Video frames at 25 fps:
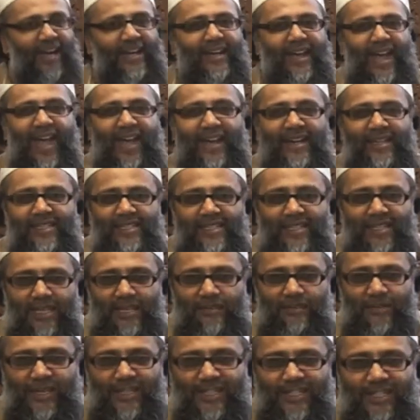and enter
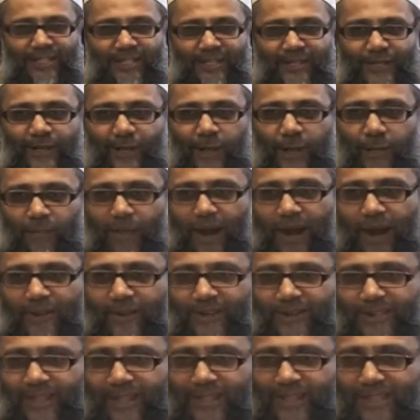him into
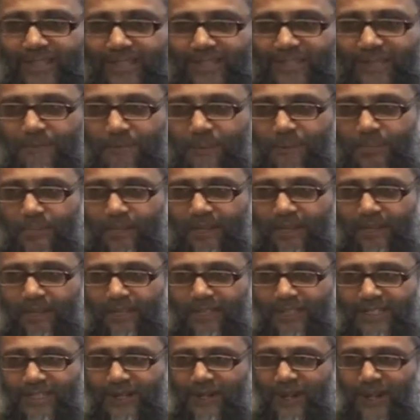paradise.
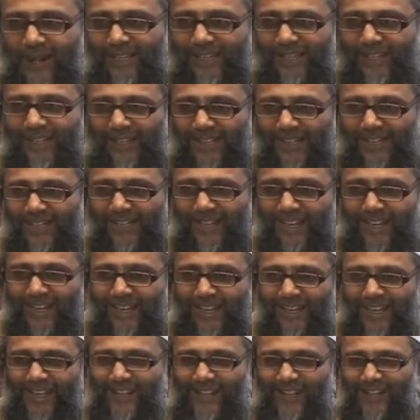So
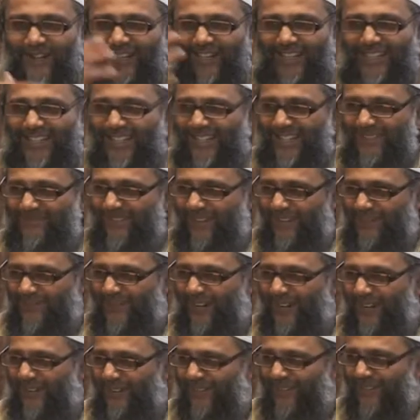Allah increase him in
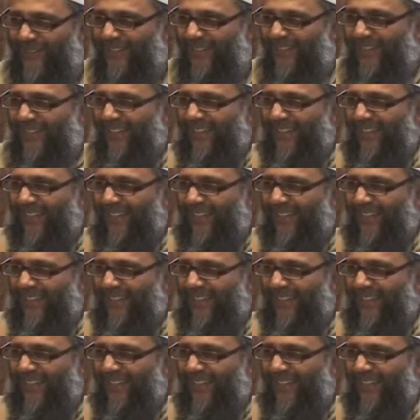wealth,